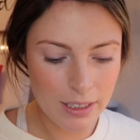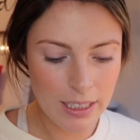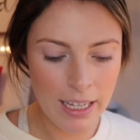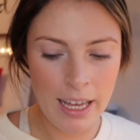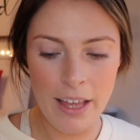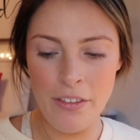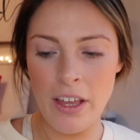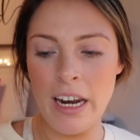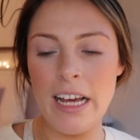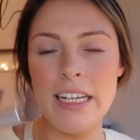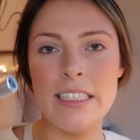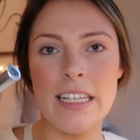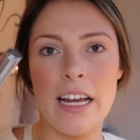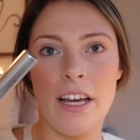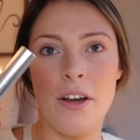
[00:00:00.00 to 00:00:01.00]
and then I
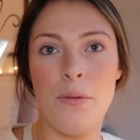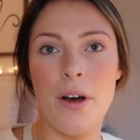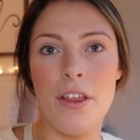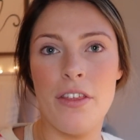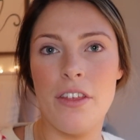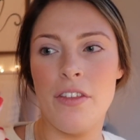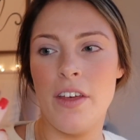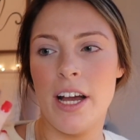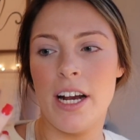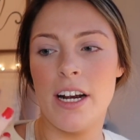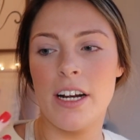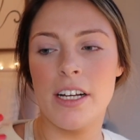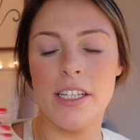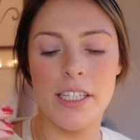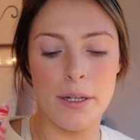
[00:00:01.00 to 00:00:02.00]
set it with
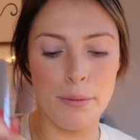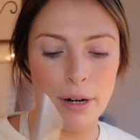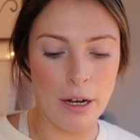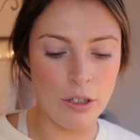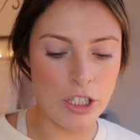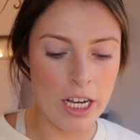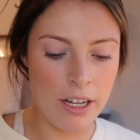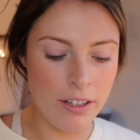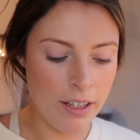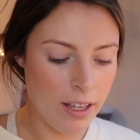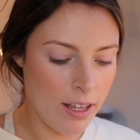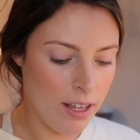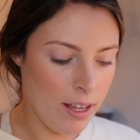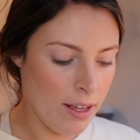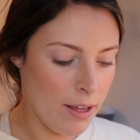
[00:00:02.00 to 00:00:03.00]
their clear brow gel.
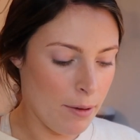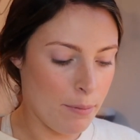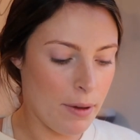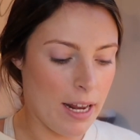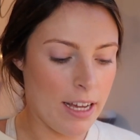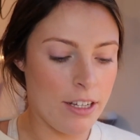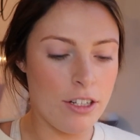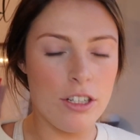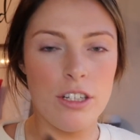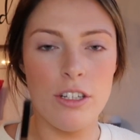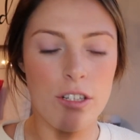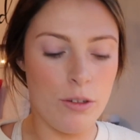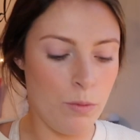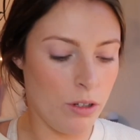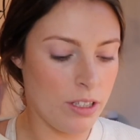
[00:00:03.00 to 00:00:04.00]
But I
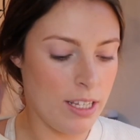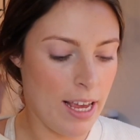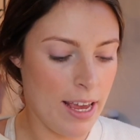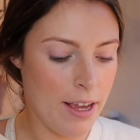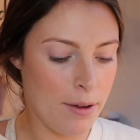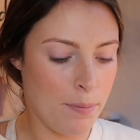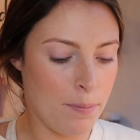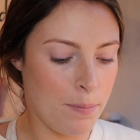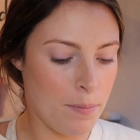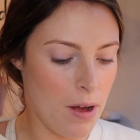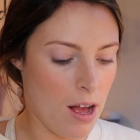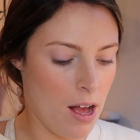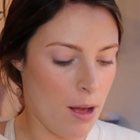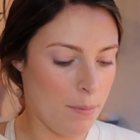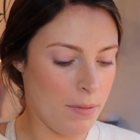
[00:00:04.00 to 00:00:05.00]
will take
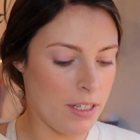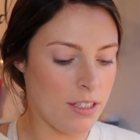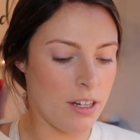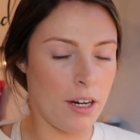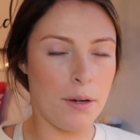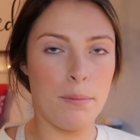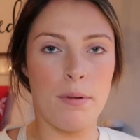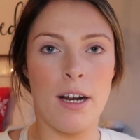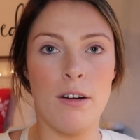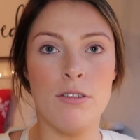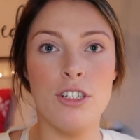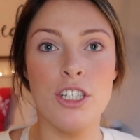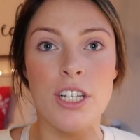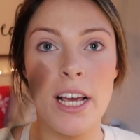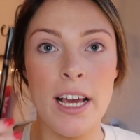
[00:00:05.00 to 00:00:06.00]
the dark
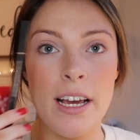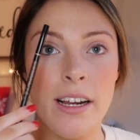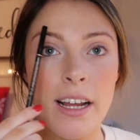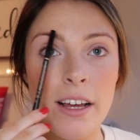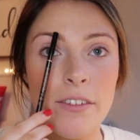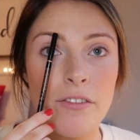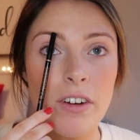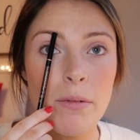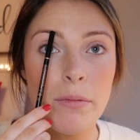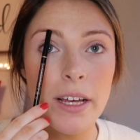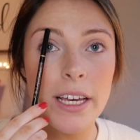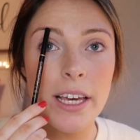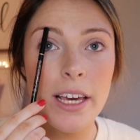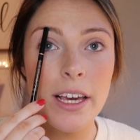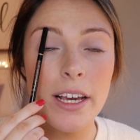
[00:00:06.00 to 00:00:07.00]
brown shade, and from
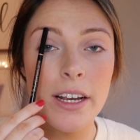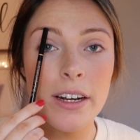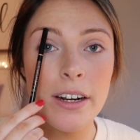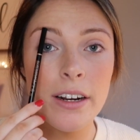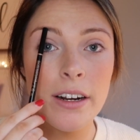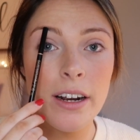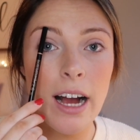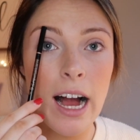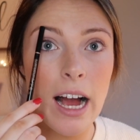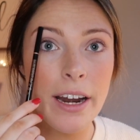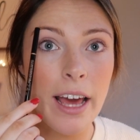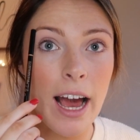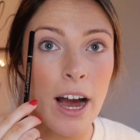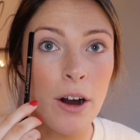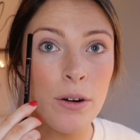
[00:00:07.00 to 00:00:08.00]
like here
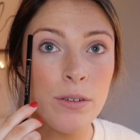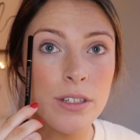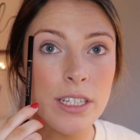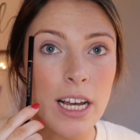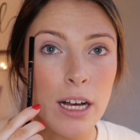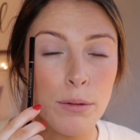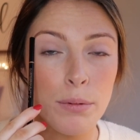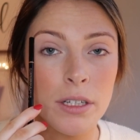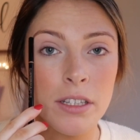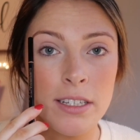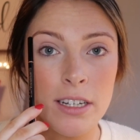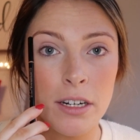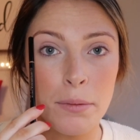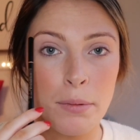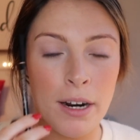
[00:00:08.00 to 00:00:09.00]
on out I'll put the
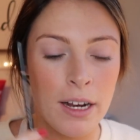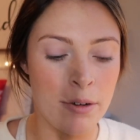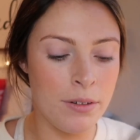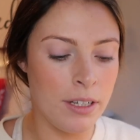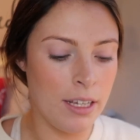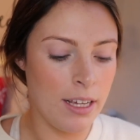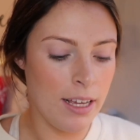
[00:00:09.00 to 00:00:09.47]
dark brown,